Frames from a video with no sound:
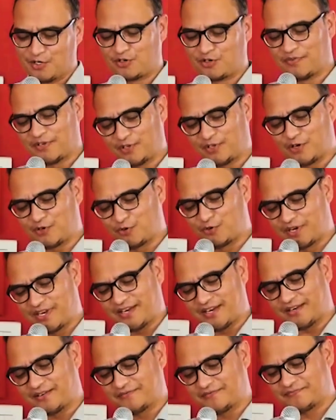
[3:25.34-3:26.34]
So we thought,
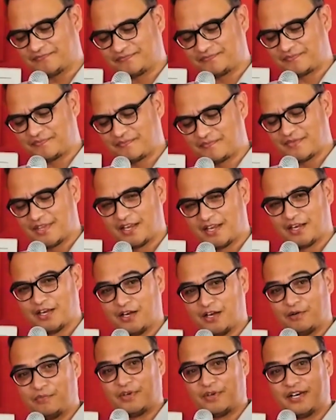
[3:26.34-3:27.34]
okay,
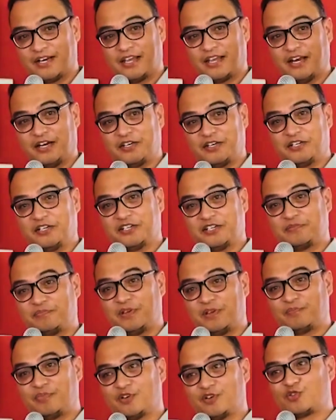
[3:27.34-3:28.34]
we'll get these
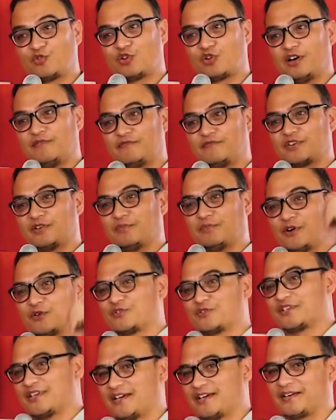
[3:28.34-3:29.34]
people to come from
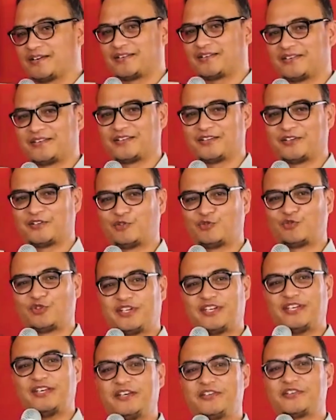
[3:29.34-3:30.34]
outside to
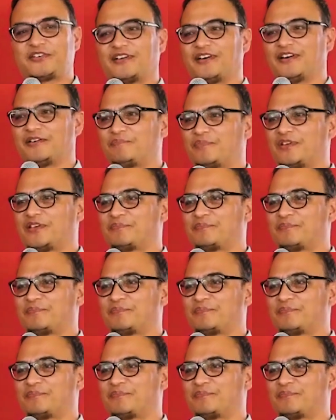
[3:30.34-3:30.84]
teach our